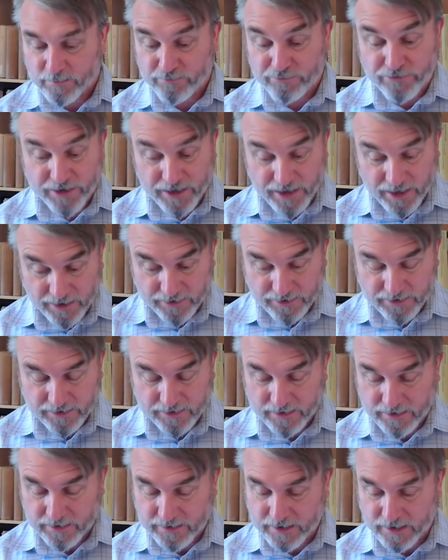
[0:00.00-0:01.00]

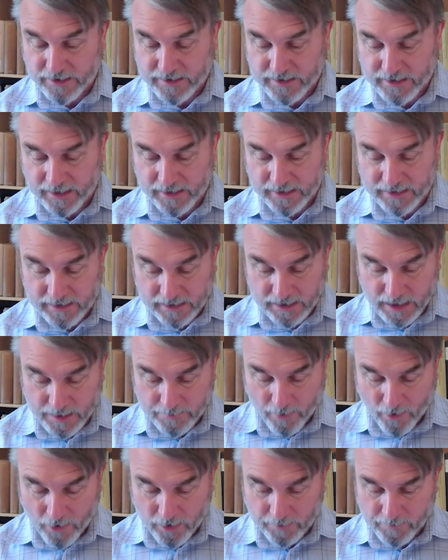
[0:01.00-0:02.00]
brilliance and succinctness at the
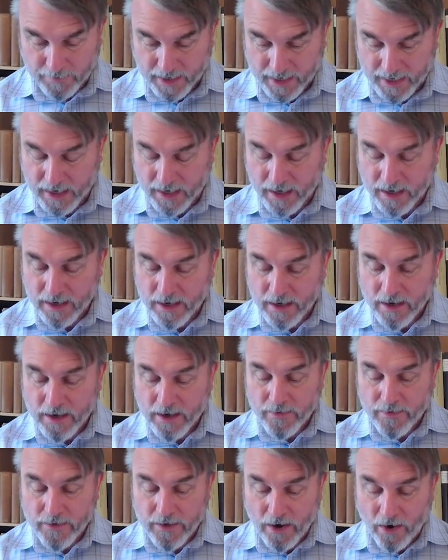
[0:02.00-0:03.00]
bottom there.
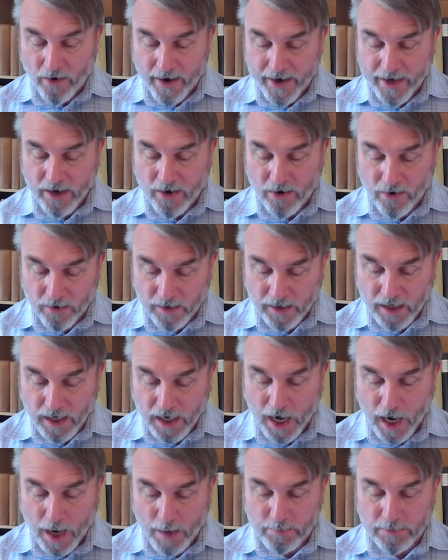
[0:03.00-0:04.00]
The icon
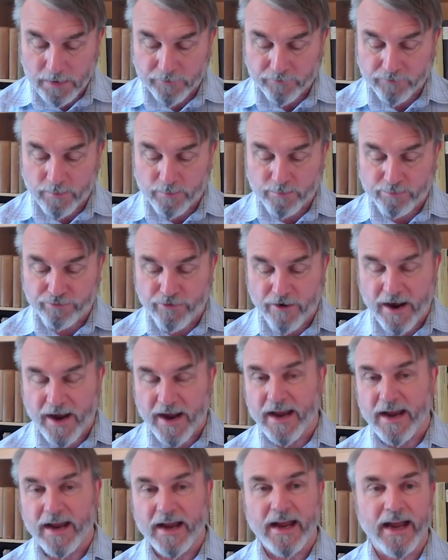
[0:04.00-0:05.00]
comes from
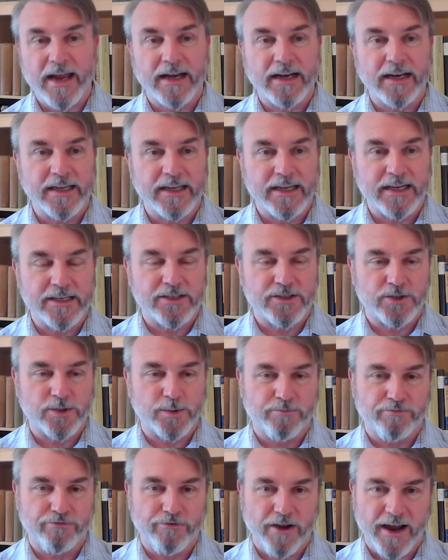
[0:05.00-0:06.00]
prayer and leads
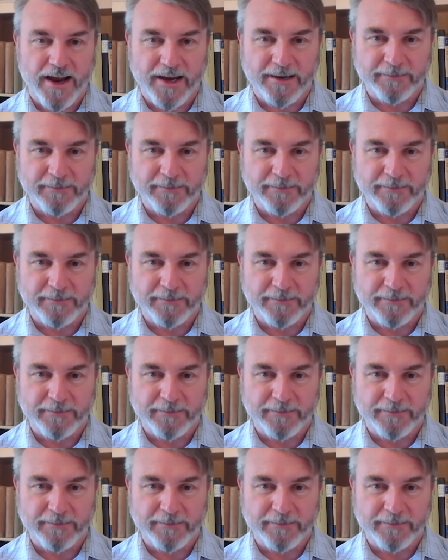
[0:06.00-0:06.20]
to prayer.